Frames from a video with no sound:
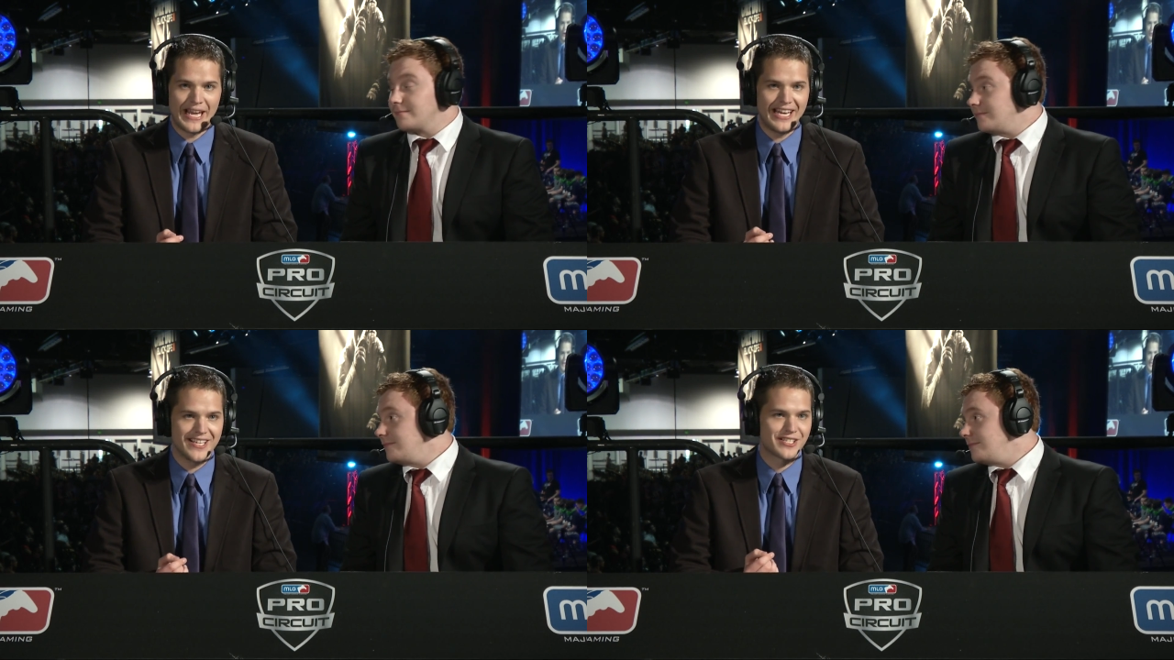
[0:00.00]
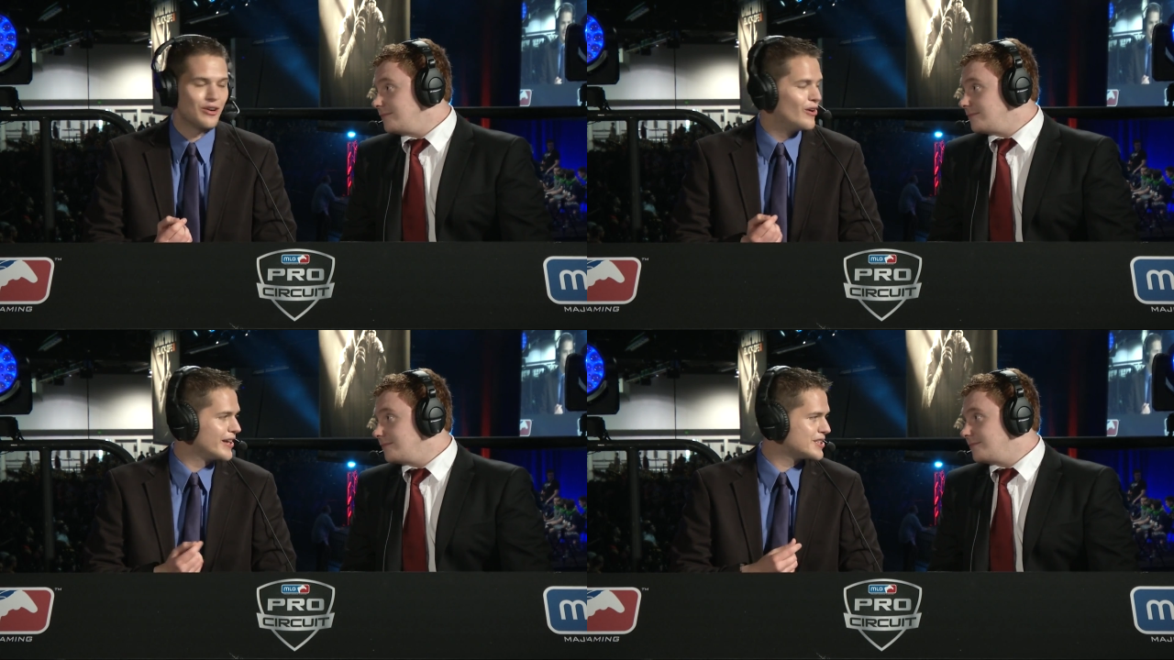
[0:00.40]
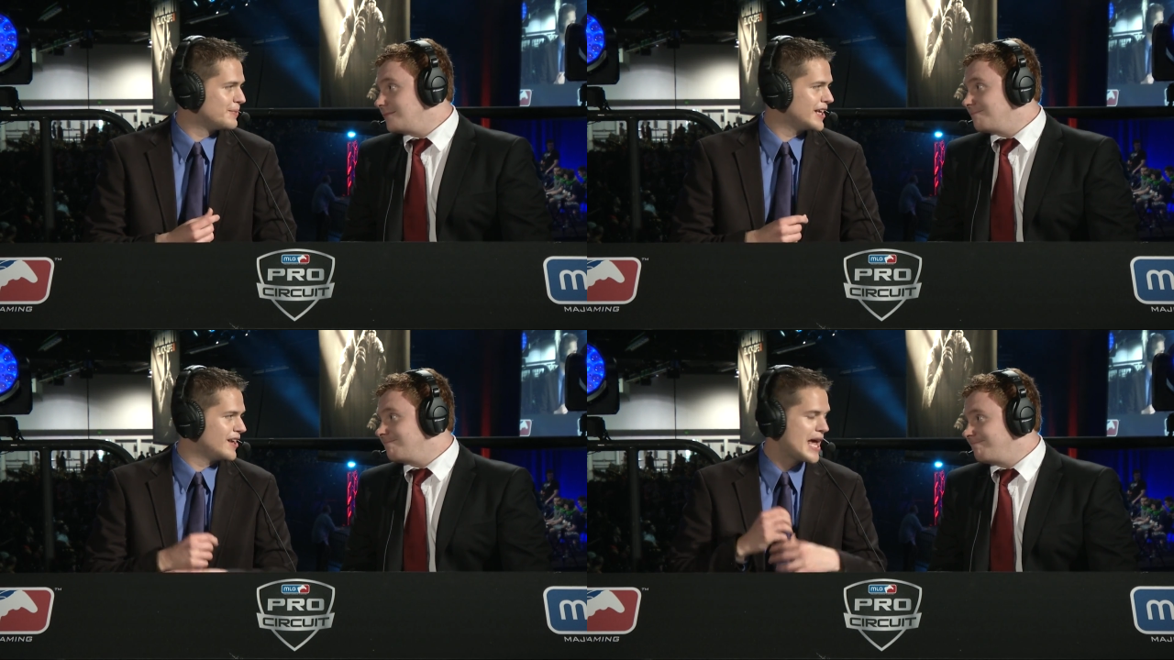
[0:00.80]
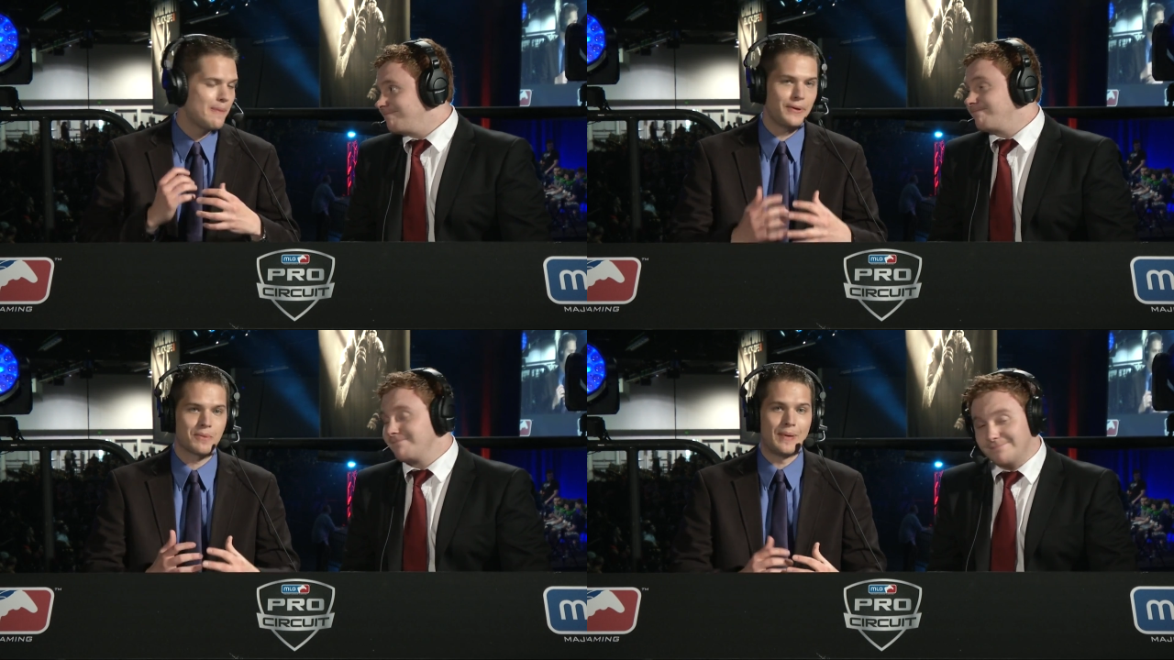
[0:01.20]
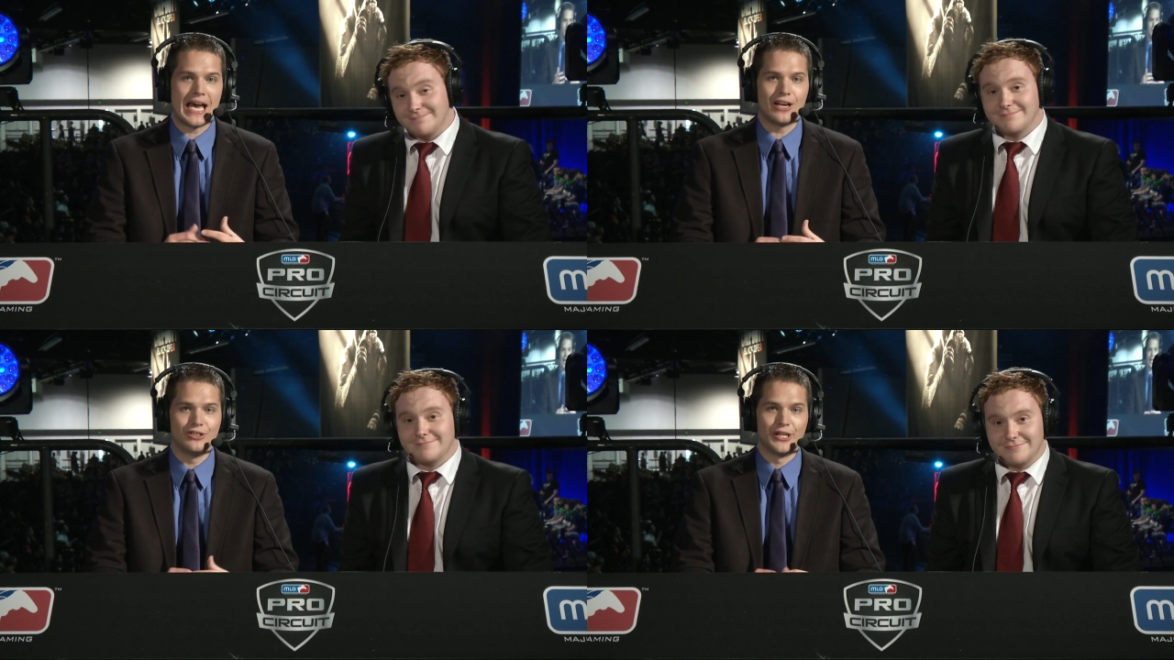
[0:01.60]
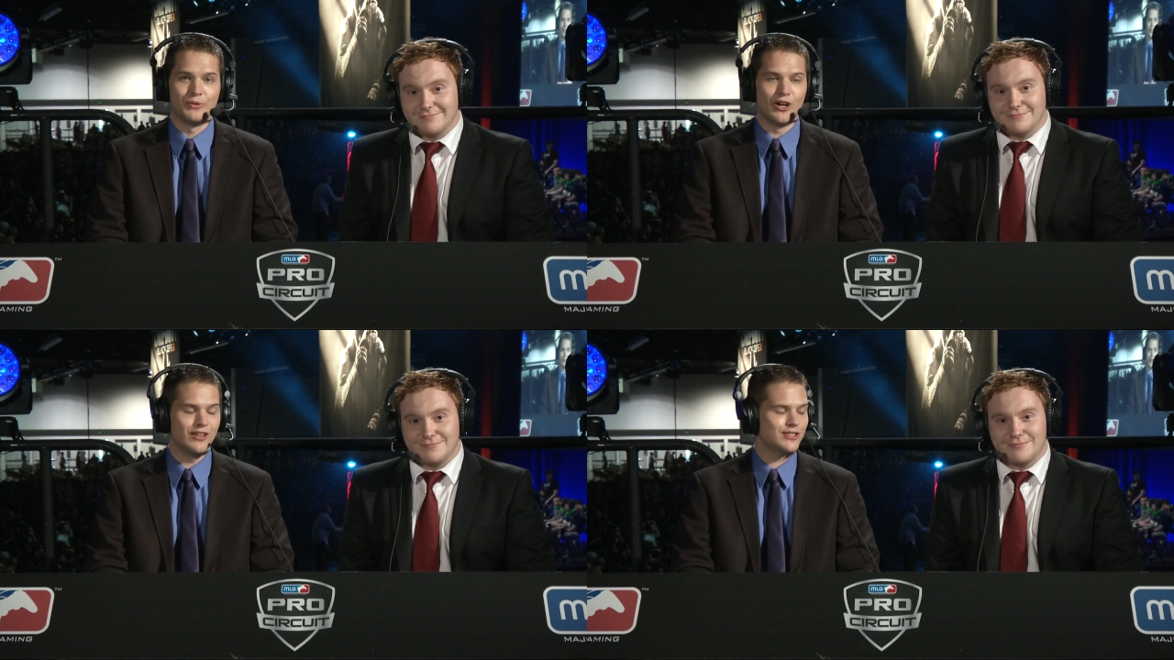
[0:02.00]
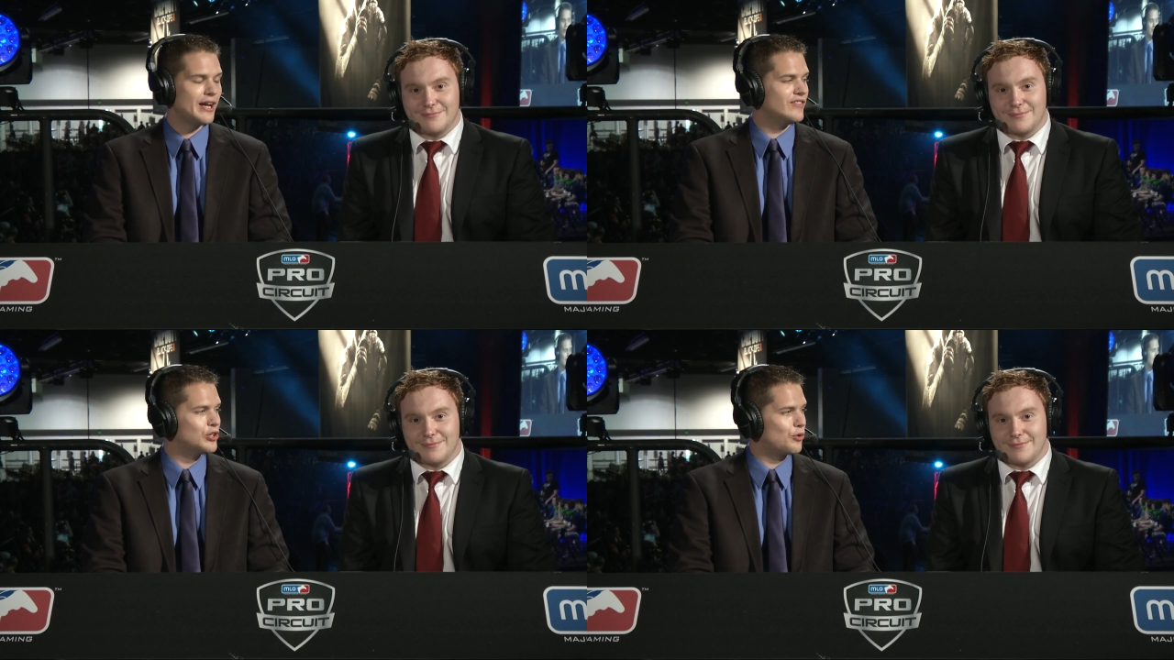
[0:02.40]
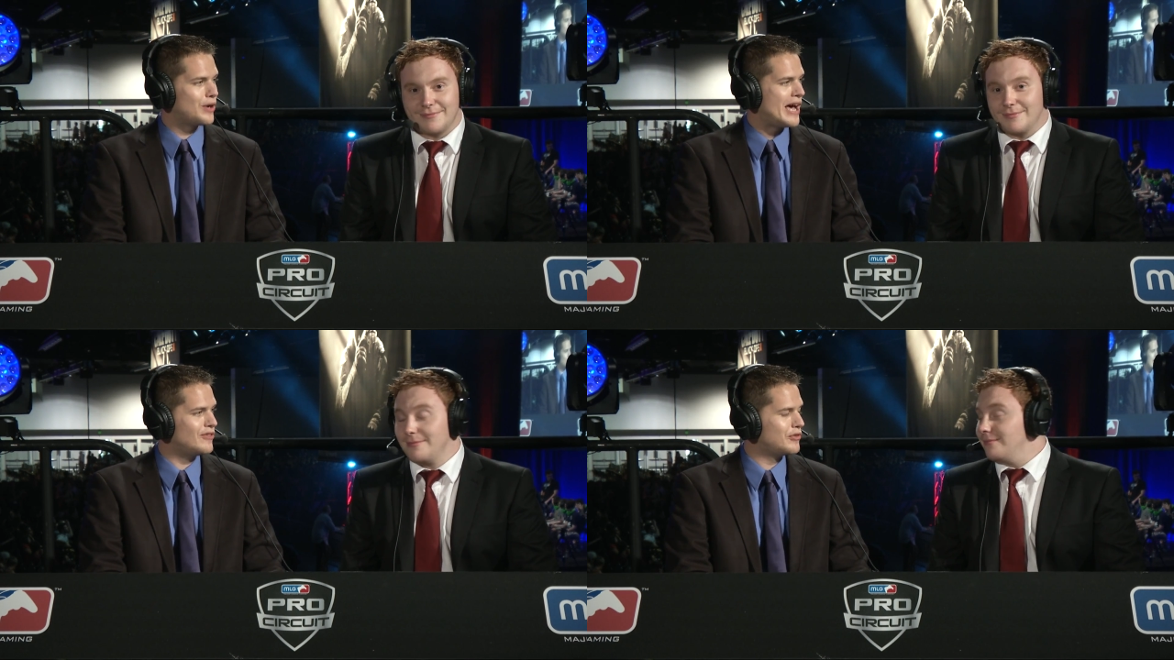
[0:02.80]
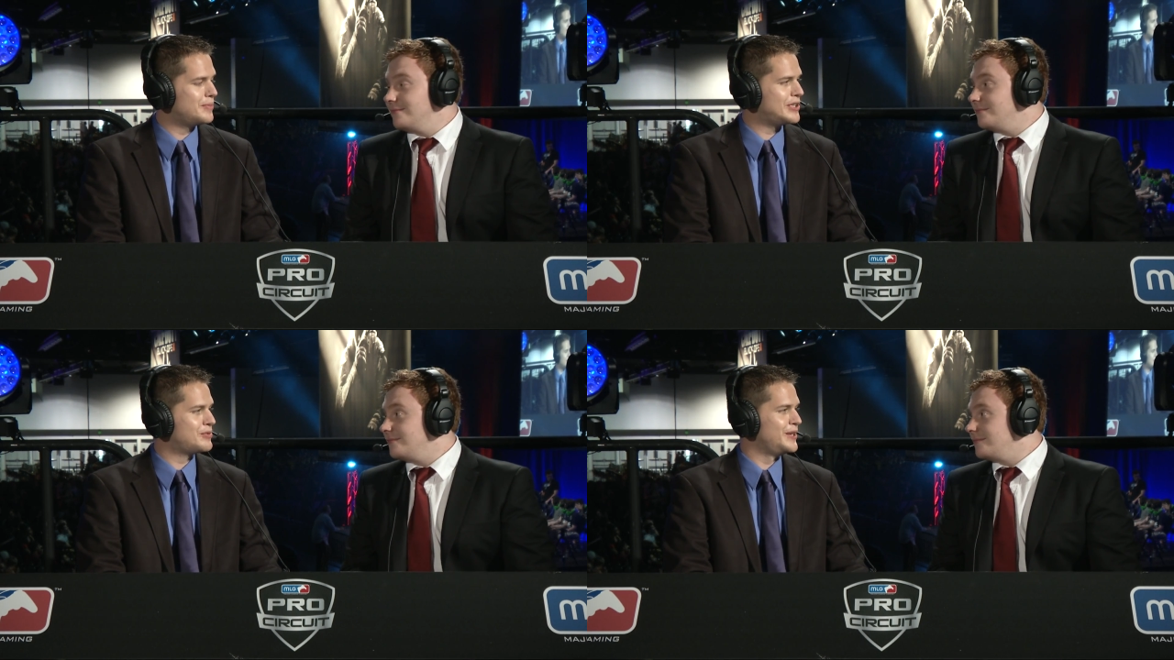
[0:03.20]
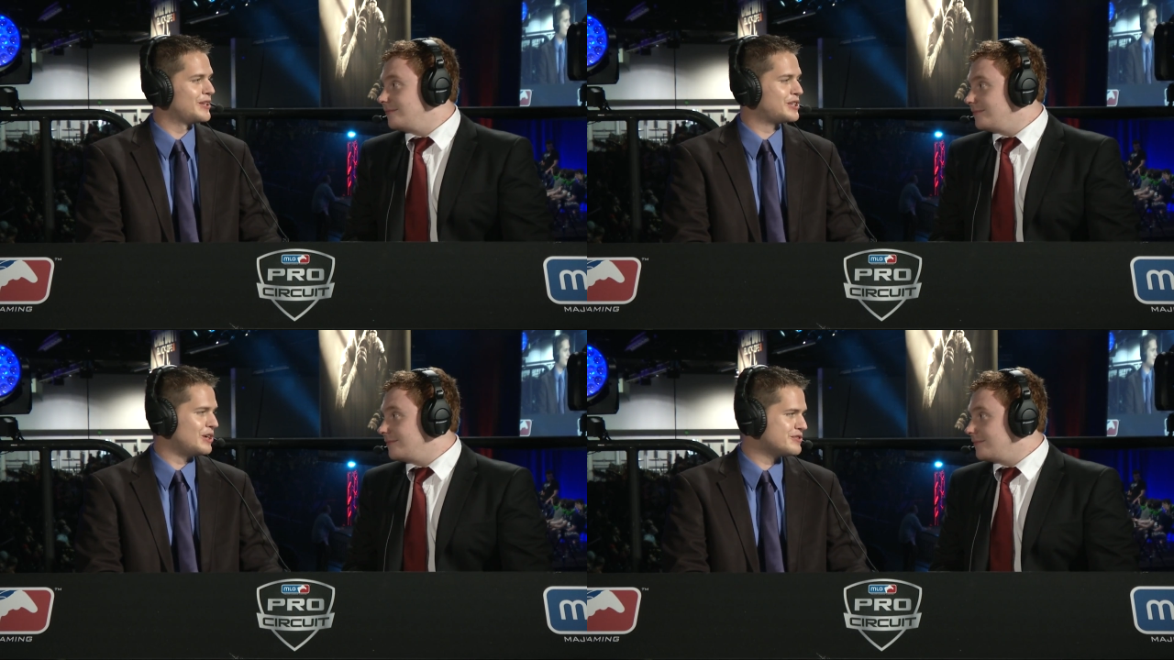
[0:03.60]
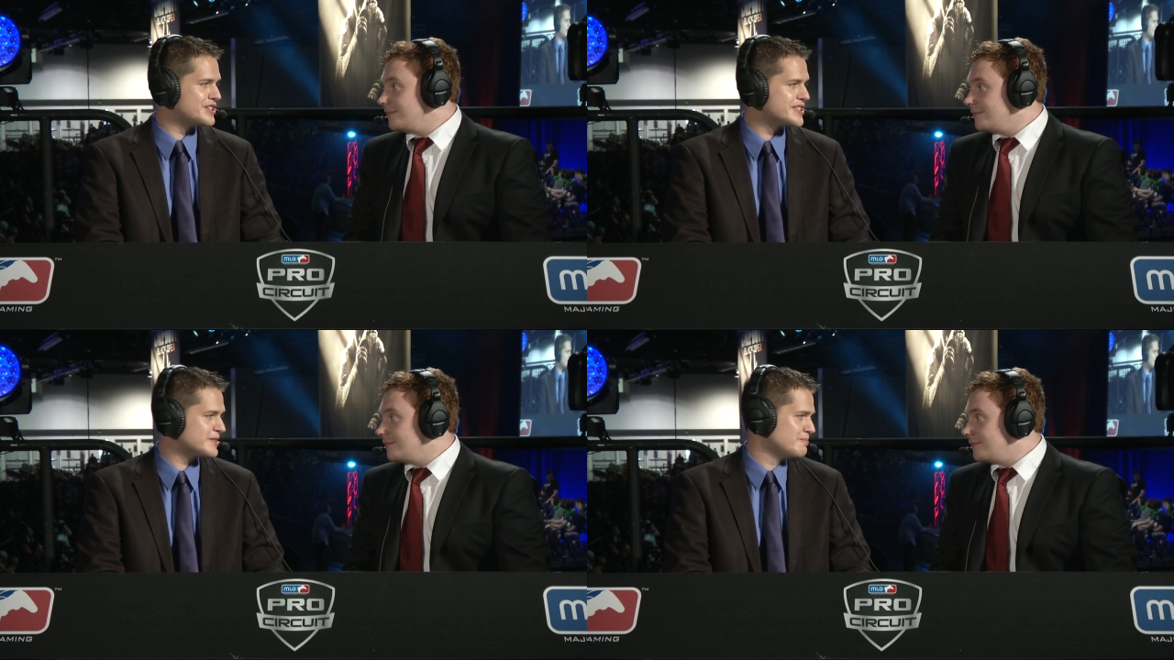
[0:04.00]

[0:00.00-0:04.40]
Speaker 1: It is going to be an epic battle, and we also have a little rivalry between the coaches.